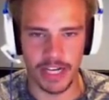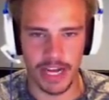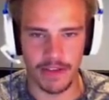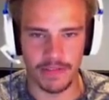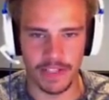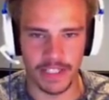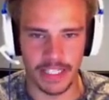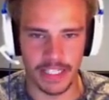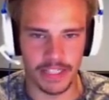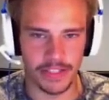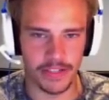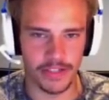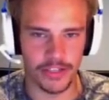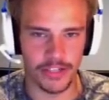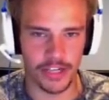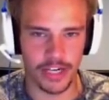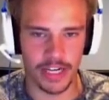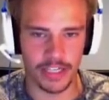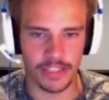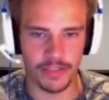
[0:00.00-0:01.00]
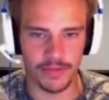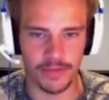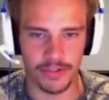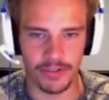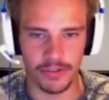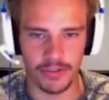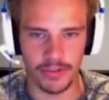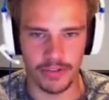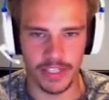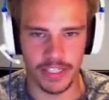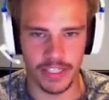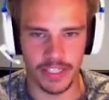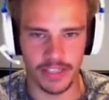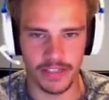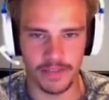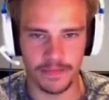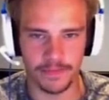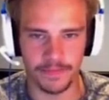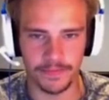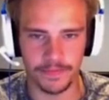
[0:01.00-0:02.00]
going to have a decent shot to return
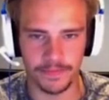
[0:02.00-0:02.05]
this.